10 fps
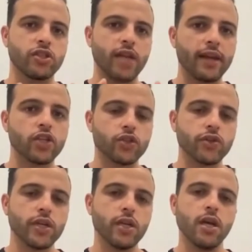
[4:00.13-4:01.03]

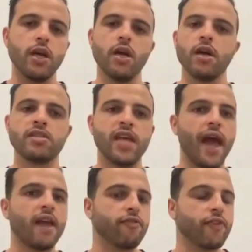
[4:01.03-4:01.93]
dentistry
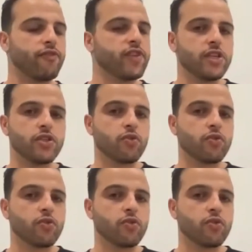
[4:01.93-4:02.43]
10, 15,